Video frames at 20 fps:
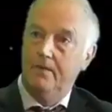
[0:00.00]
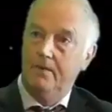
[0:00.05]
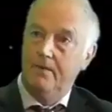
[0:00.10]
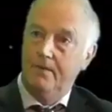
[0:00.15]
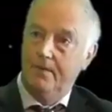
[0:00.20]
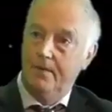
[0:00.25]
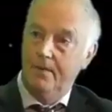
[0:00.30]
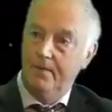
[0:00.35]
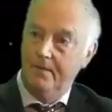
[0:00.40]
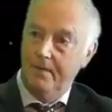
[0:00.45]

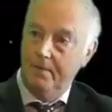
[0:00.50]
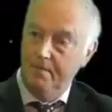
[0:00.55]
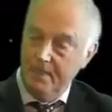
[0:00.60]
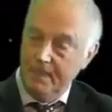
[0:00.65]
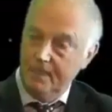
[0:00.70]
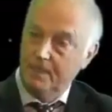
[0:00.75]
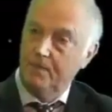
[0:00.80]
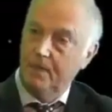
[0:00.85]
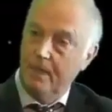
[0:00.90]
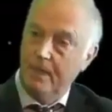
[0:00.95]
the, the
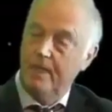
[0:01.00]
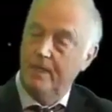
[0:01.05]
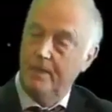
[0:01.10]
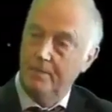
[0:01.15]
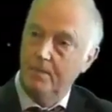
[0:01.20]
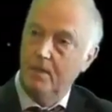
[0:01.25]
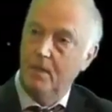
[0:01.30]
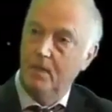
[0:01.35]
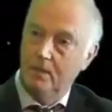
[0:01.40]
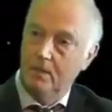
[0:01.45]
Mizraim
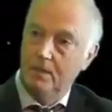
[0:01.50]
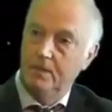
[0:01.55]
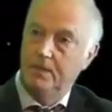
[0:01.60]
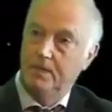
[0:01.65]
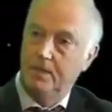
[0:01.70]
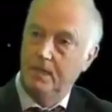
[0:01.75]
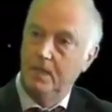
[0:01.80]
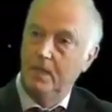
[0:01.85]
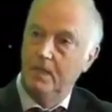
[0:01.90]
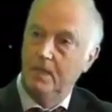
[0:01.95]

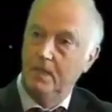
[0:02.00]
Lodge